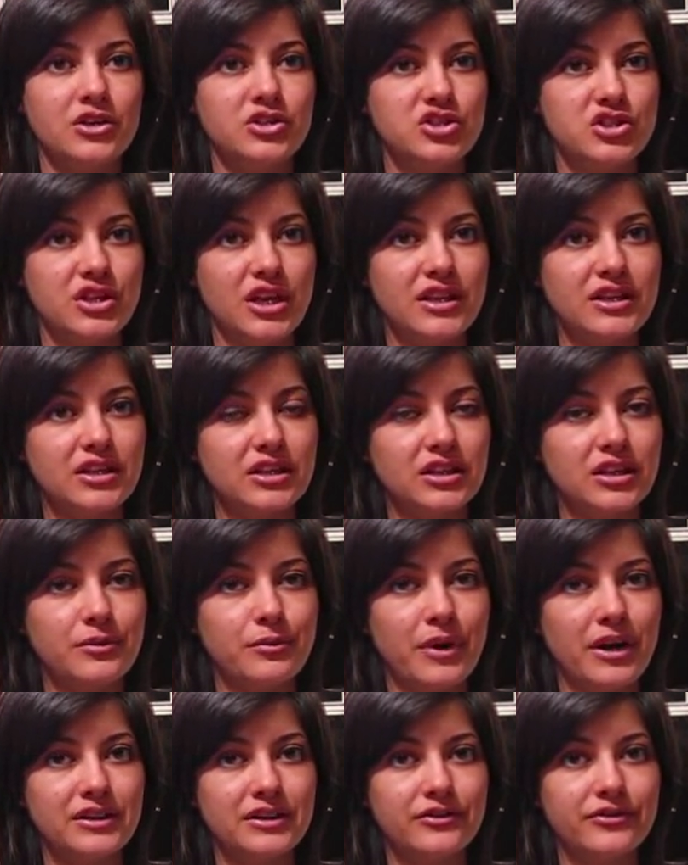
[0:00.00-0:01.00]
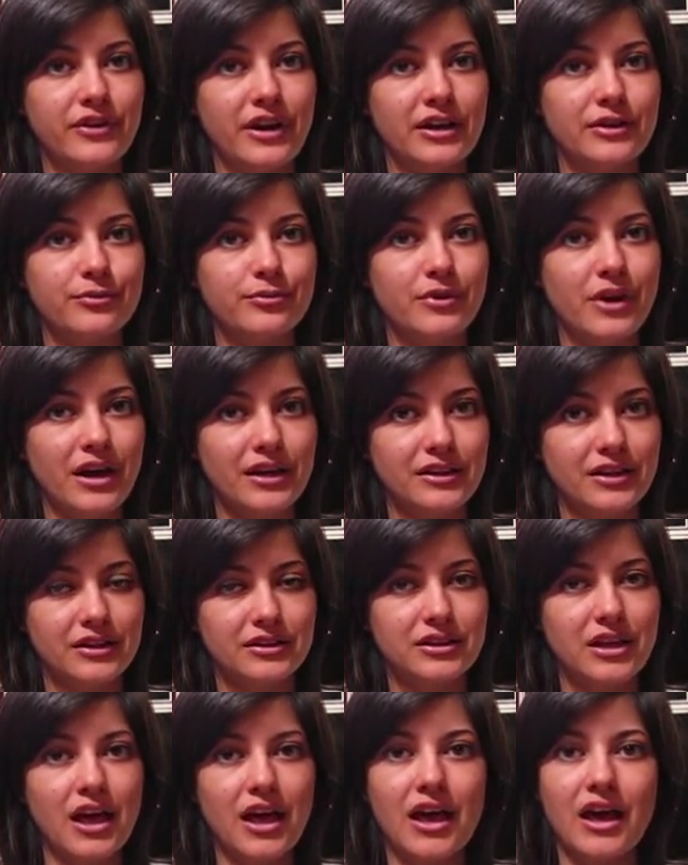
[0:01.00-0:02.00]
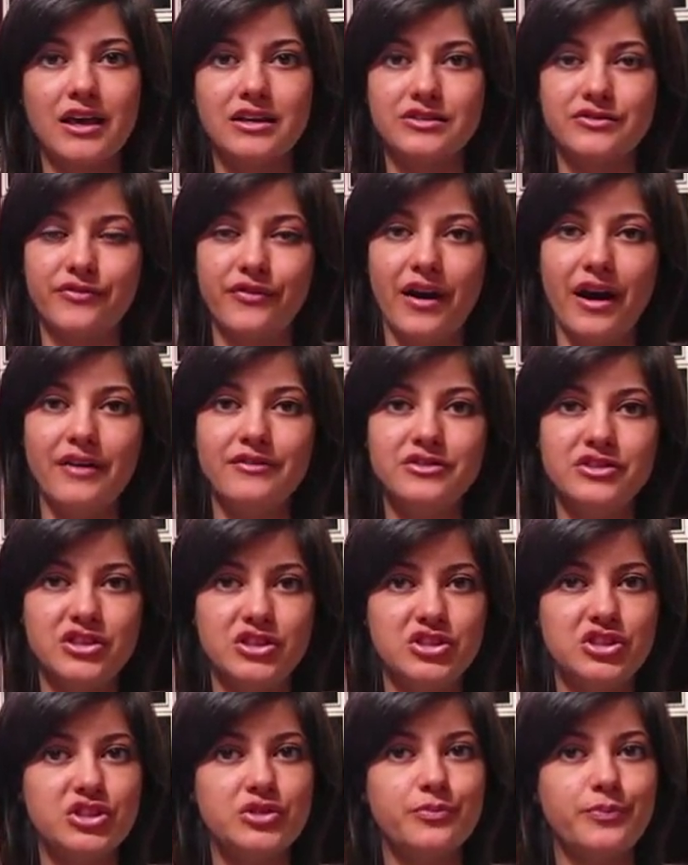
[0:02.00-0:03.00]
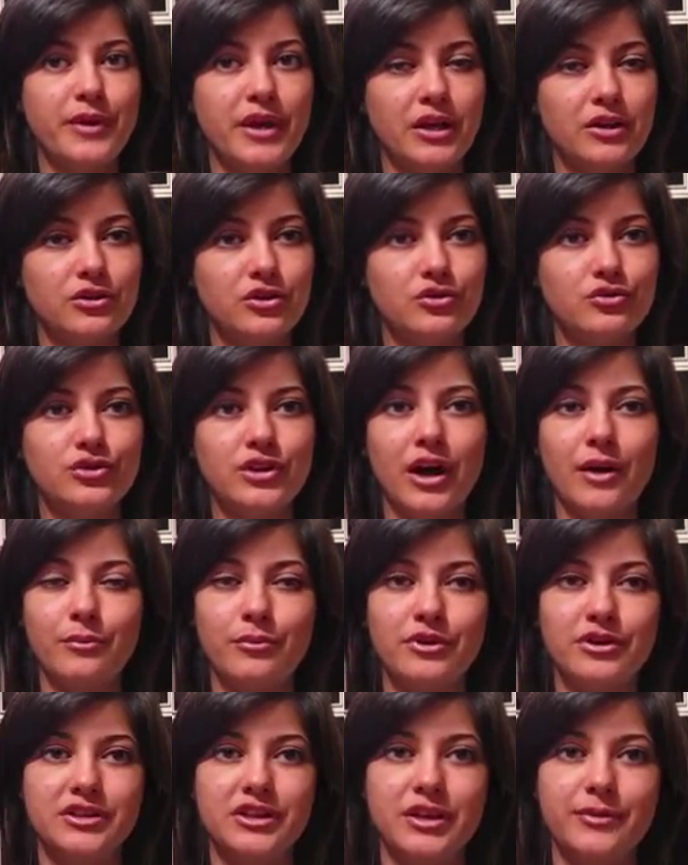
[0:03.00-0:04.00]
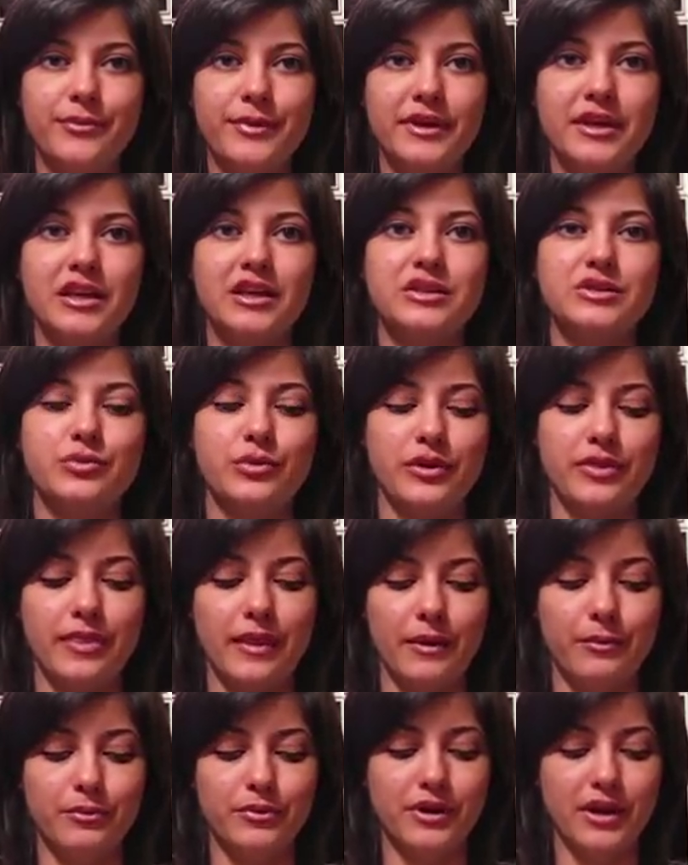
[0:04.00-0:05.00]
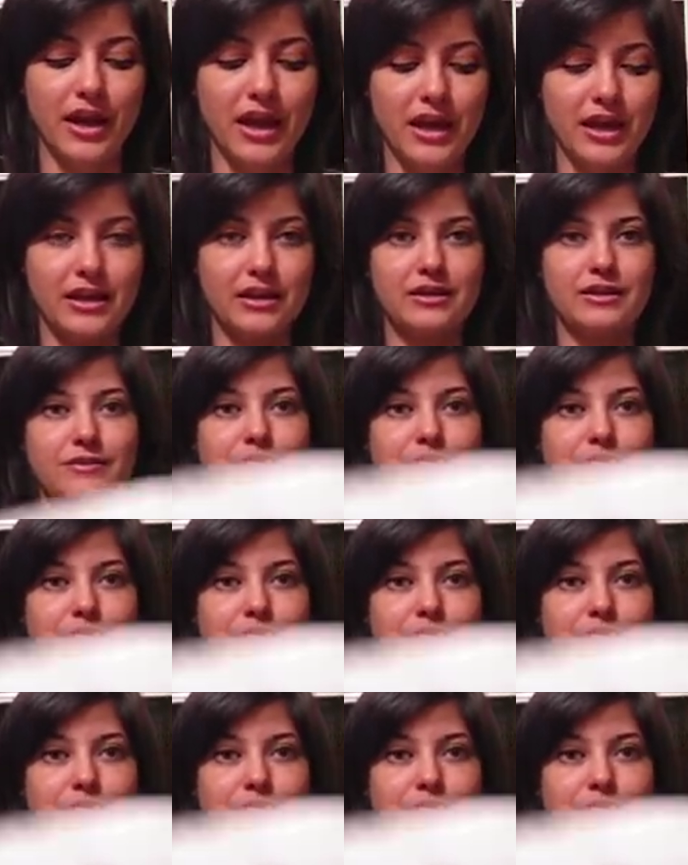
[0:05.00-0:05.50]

genetically modified product has five-digit PLU number that begins with number 8.